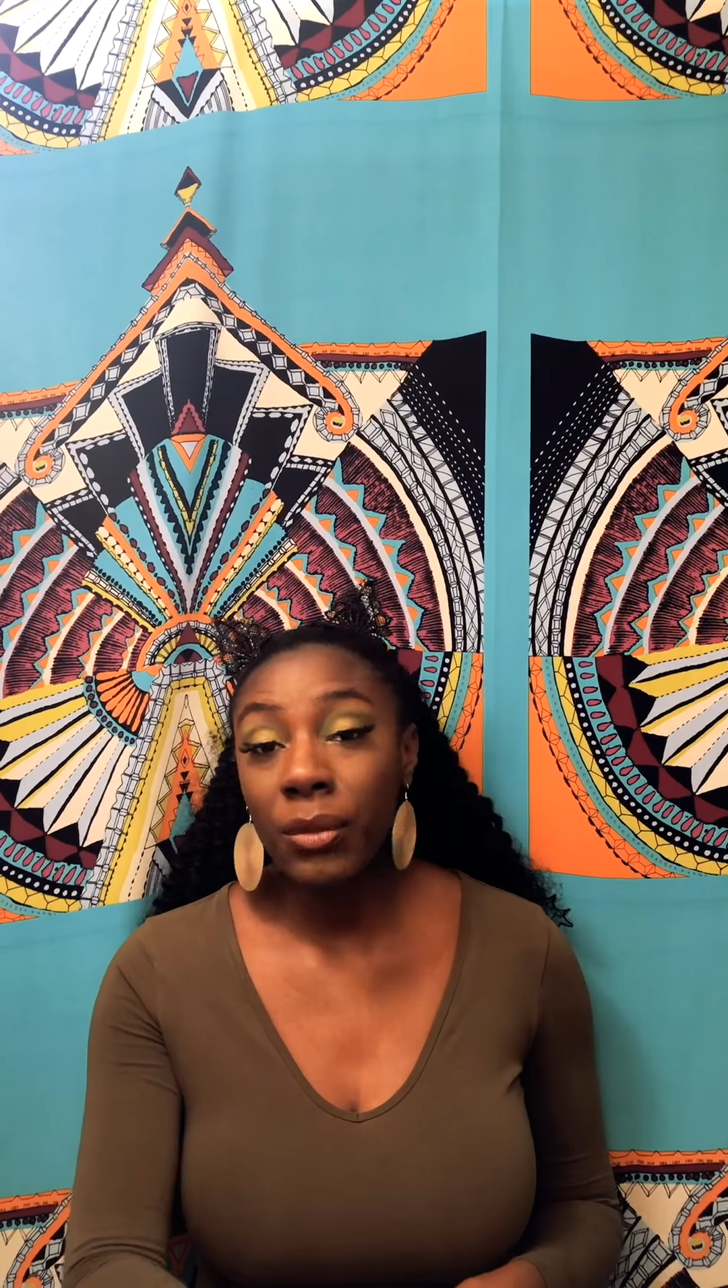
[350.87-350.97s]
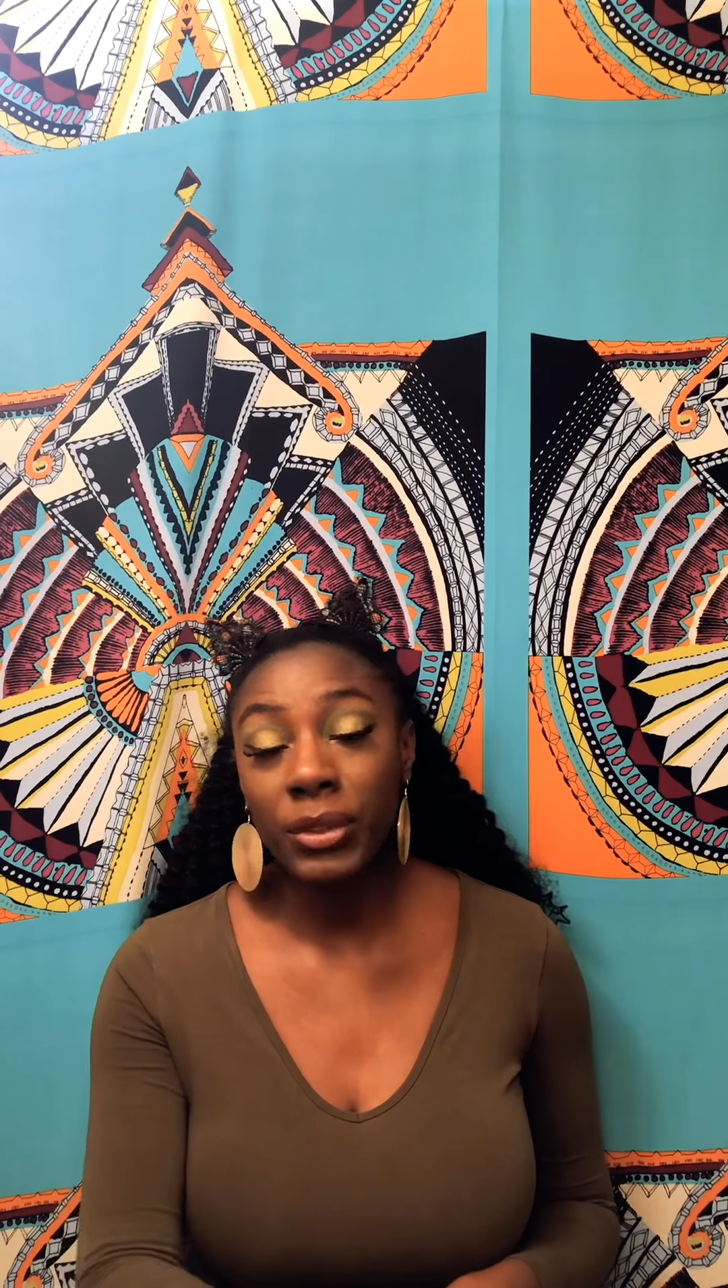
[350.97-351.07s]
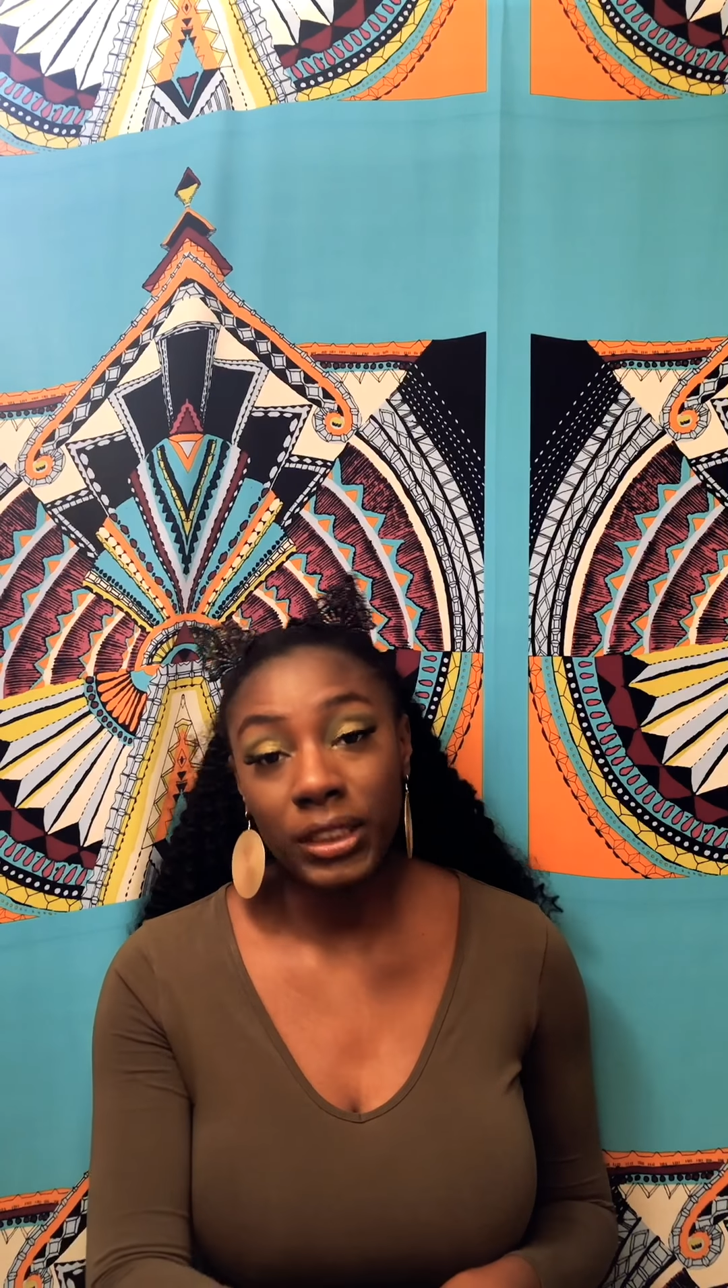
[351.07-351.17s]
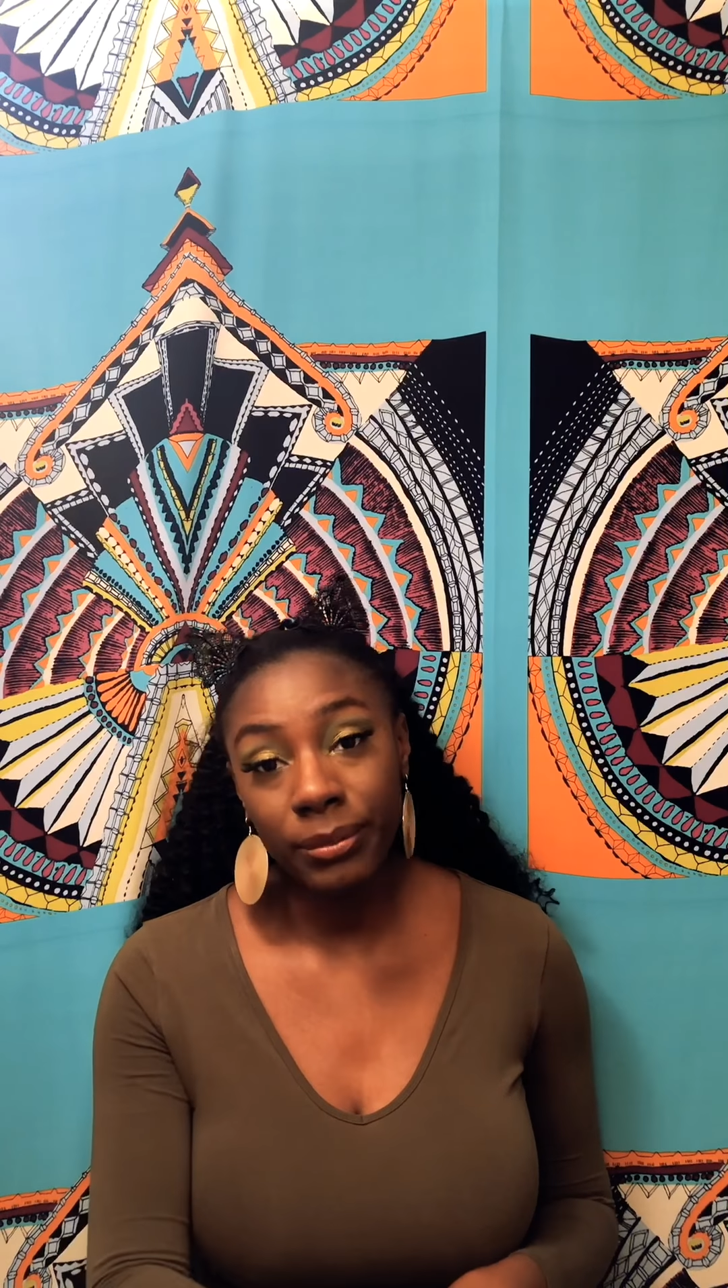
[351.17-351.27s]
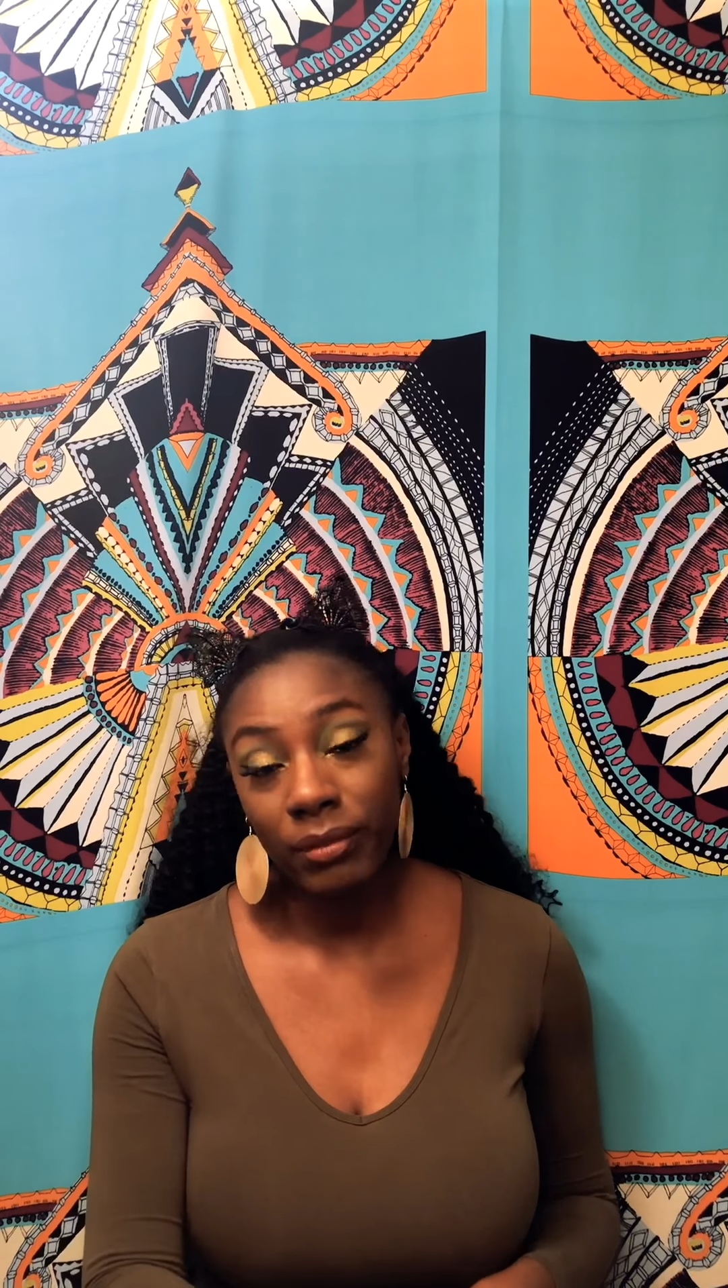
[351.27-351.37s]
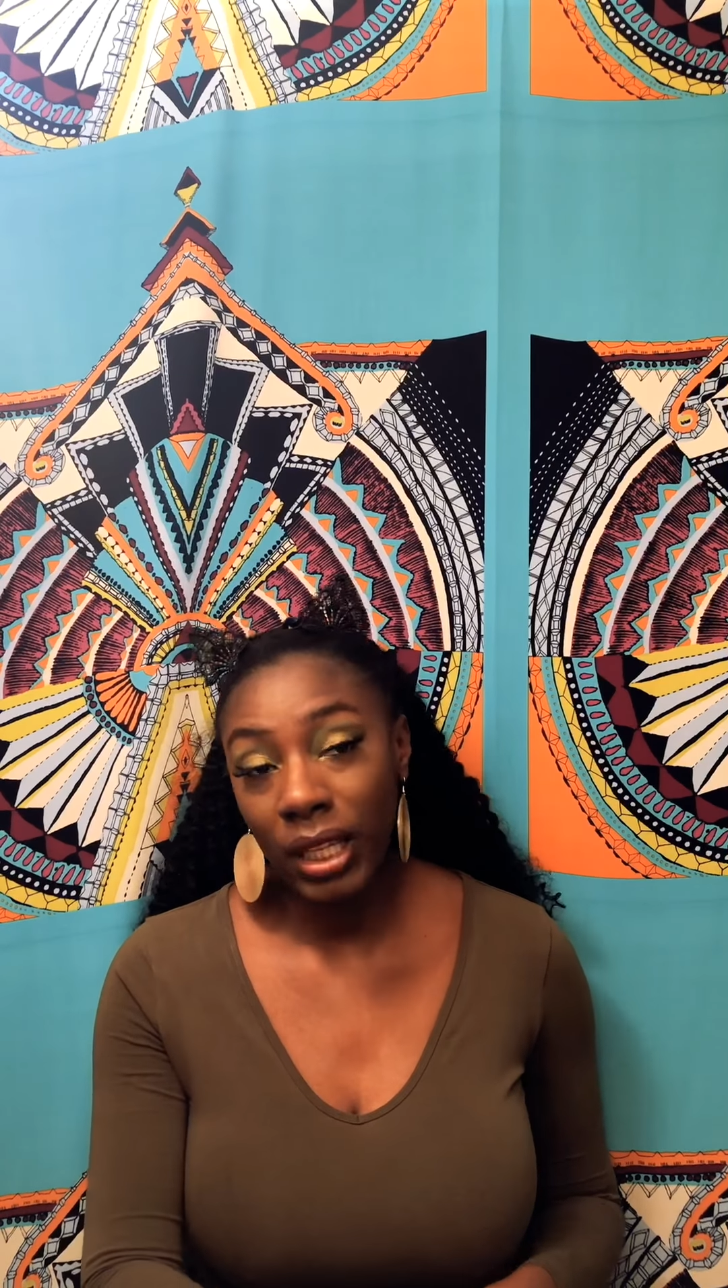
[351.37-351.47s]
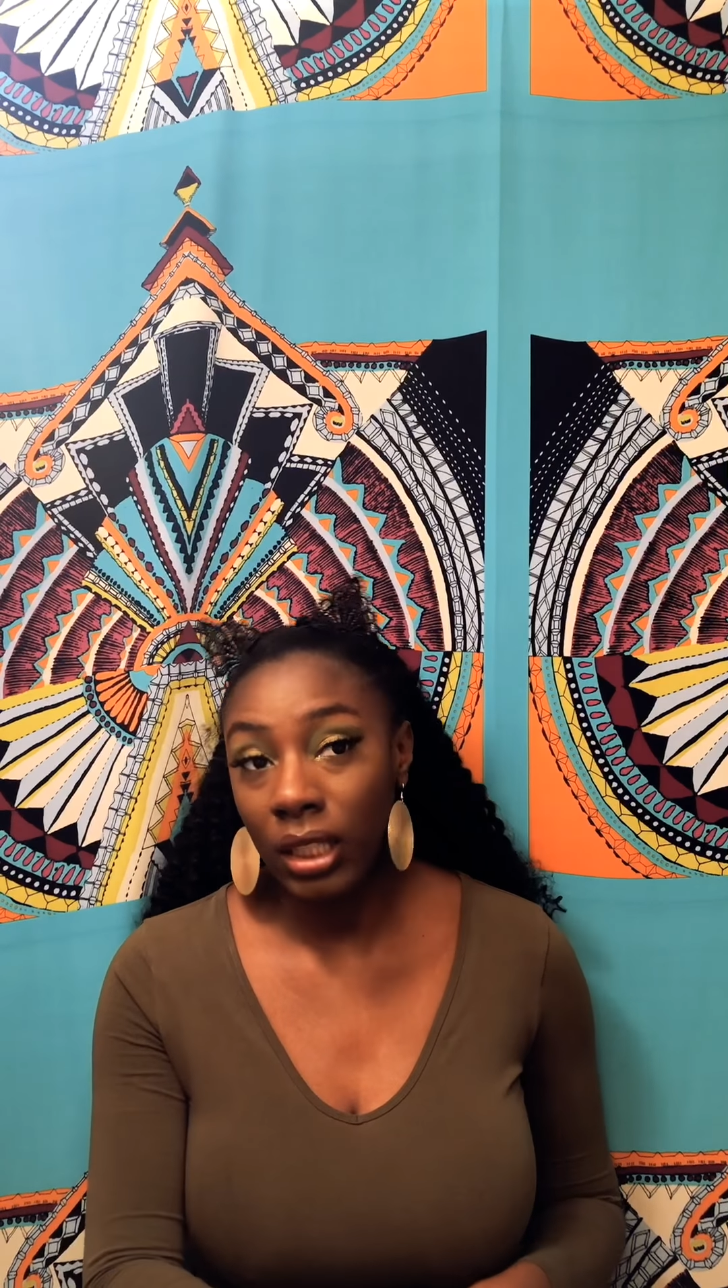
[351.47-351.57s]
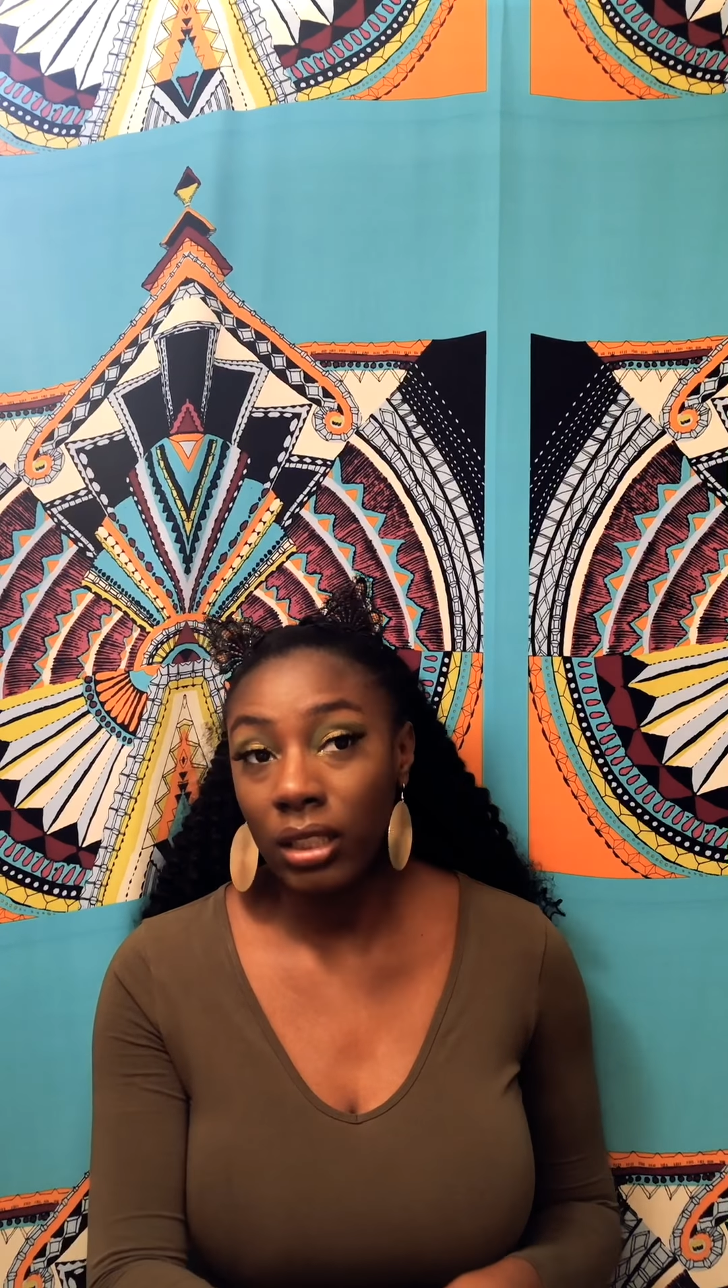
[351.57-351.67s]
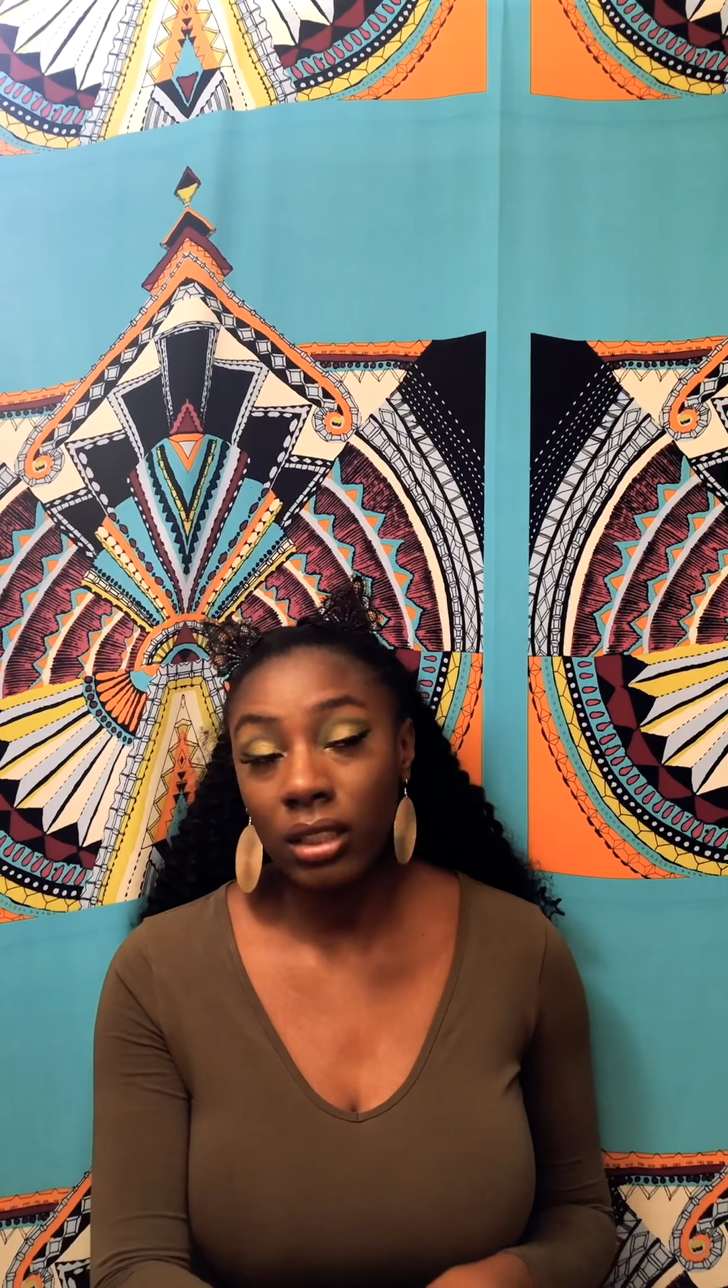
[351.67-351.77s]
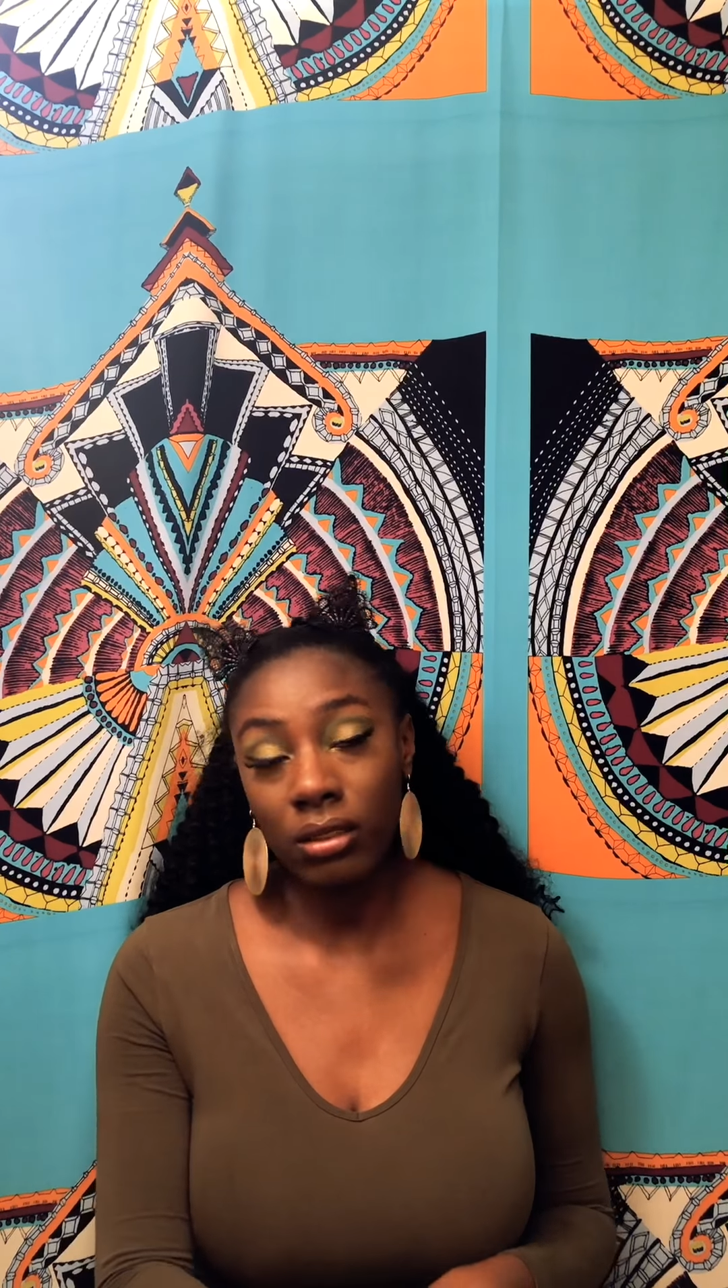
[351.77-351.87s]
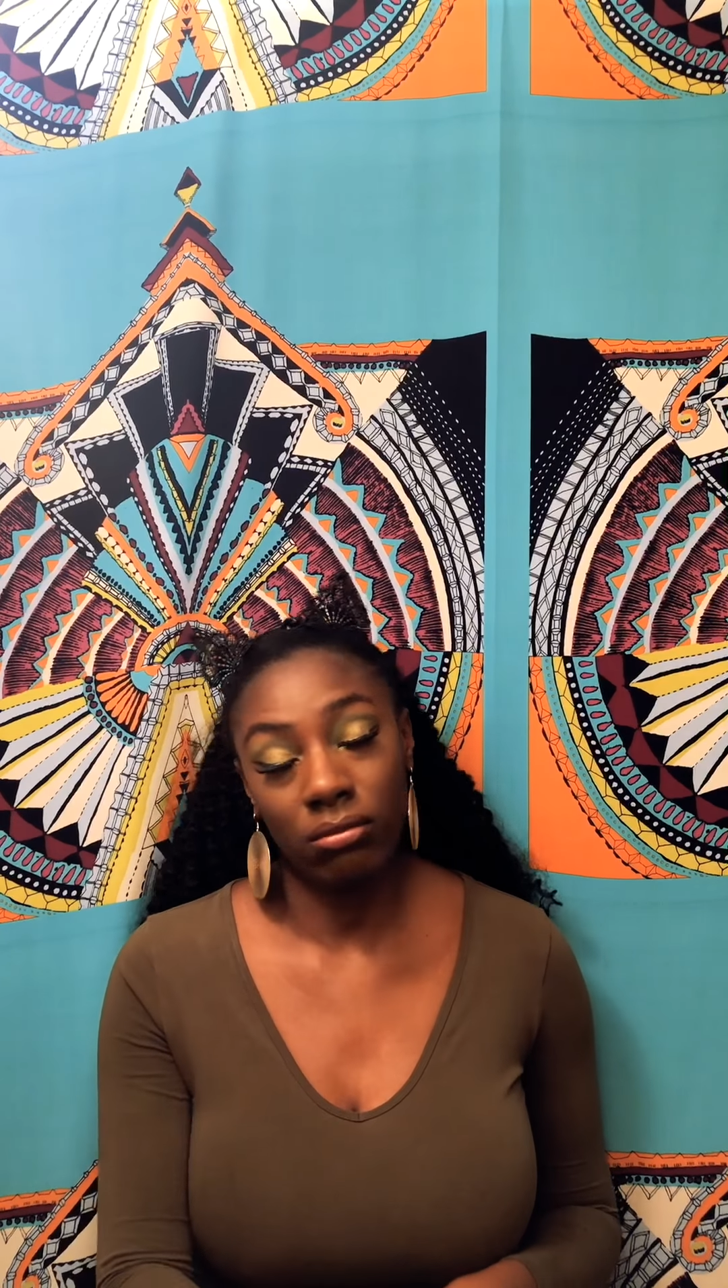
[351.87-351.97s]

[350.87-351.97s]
was like,